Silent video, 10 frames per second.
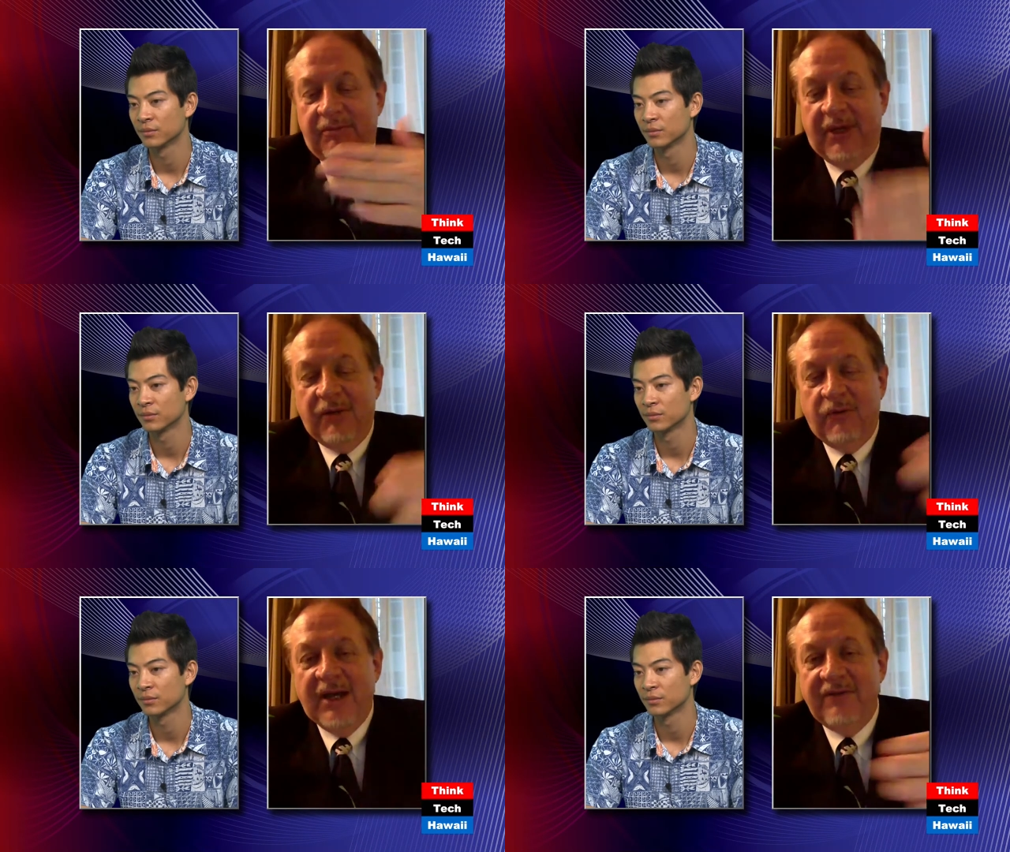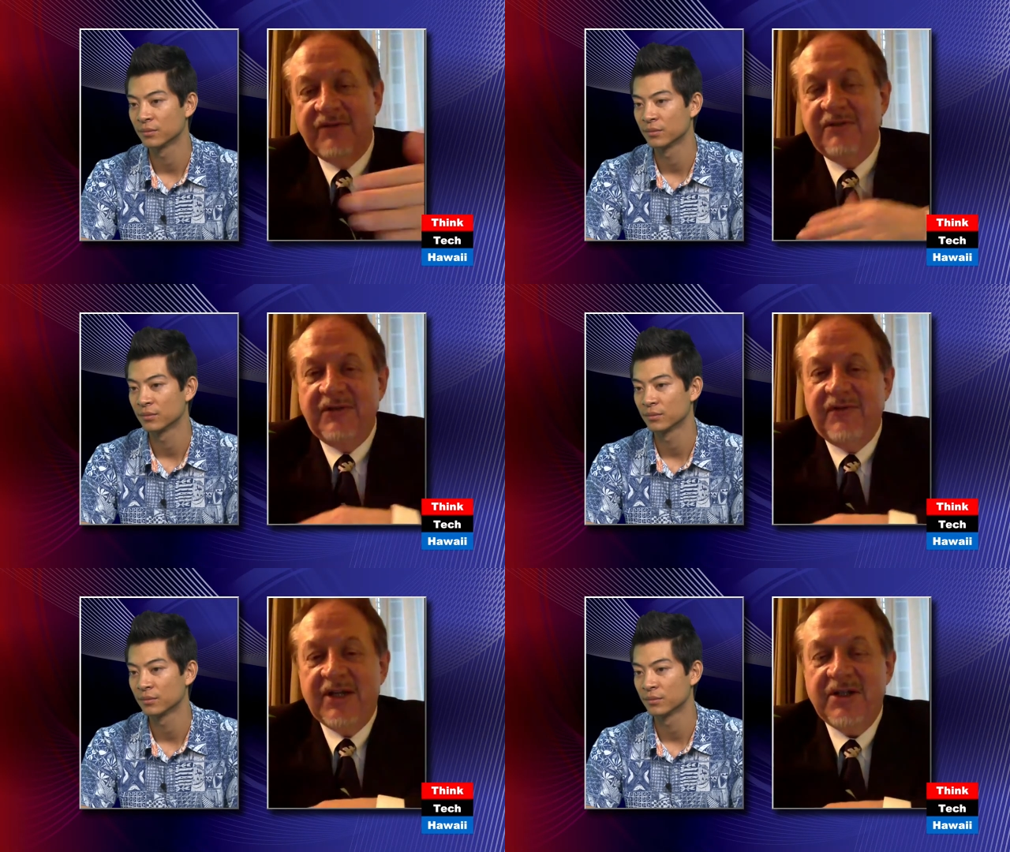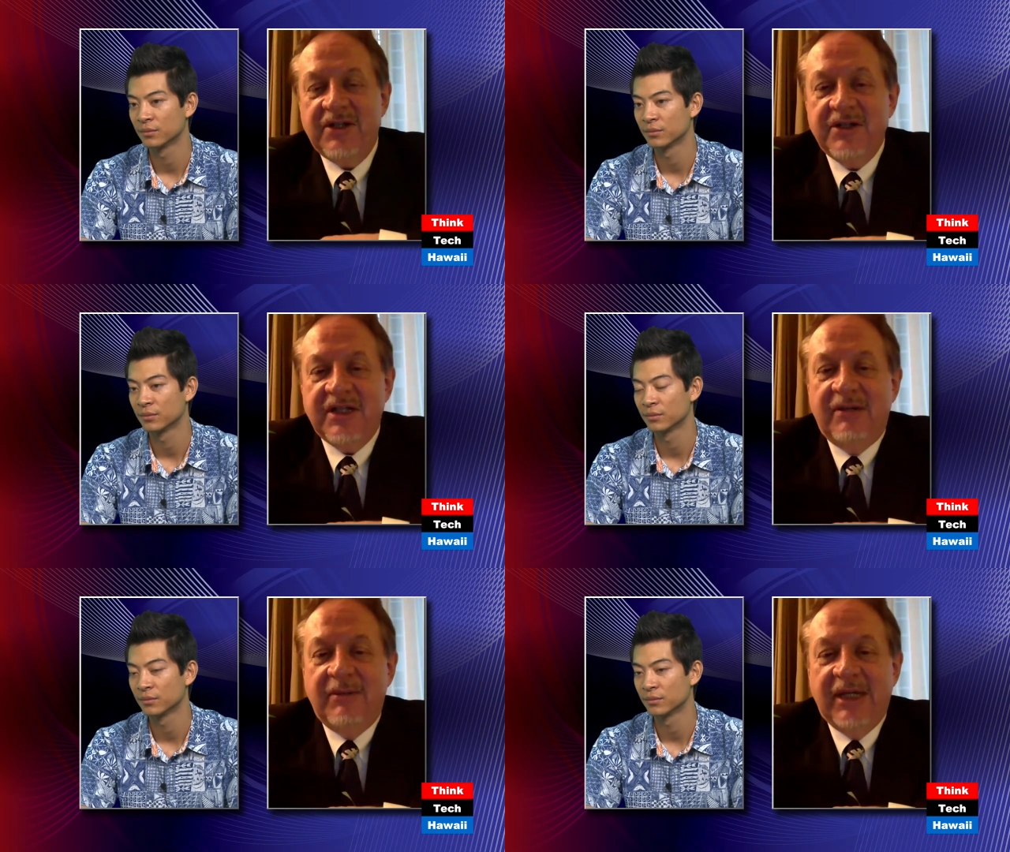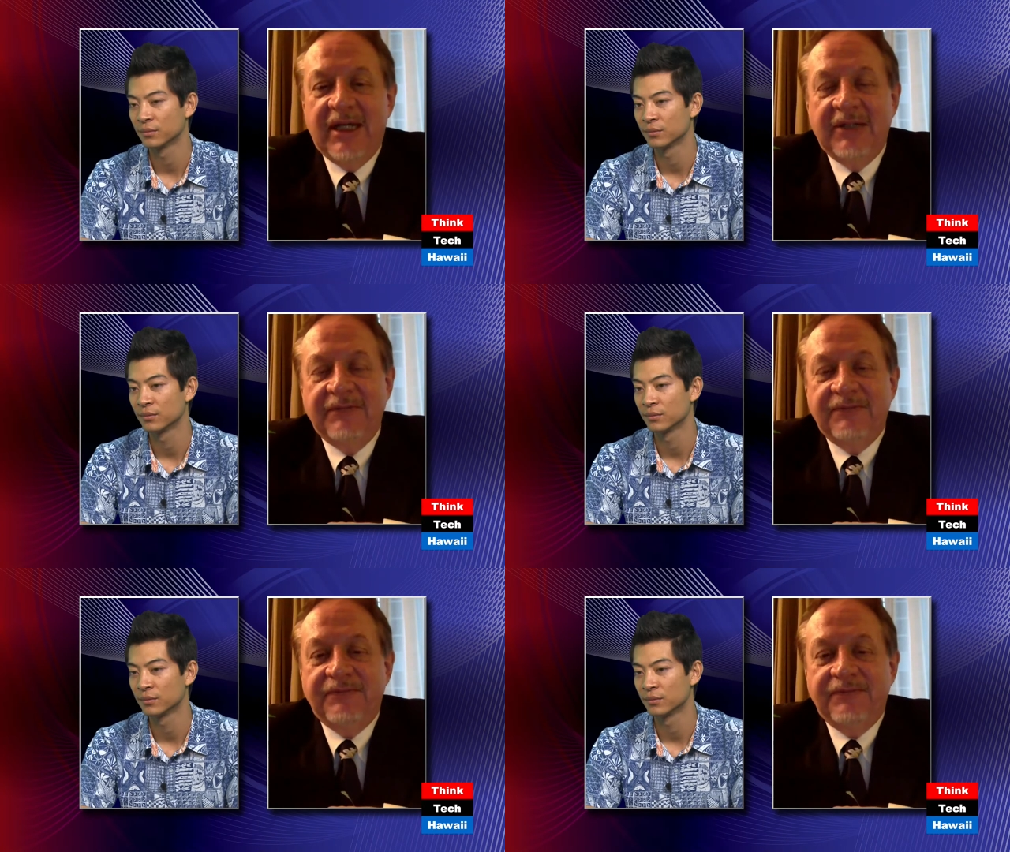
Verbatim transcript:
Speaker 1: by waves of investors coming in.